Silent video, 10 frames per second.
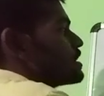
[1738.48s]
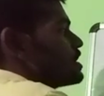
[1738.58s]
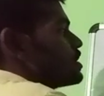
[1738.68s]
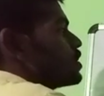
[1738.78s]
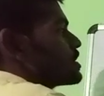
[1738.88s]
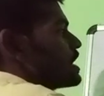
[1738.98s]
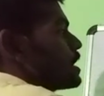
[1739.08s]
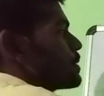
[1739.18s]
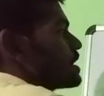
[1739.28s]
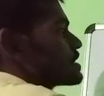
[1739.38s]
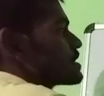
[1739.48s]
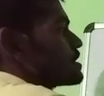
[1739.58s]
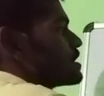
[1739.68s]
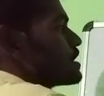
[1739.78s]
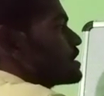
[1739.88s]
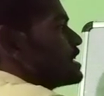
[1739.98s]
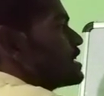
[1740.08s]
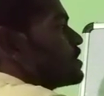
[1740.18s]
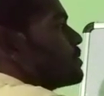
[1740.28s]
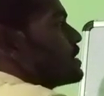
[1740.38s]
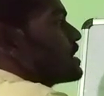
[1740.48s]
3 root A plus 3 root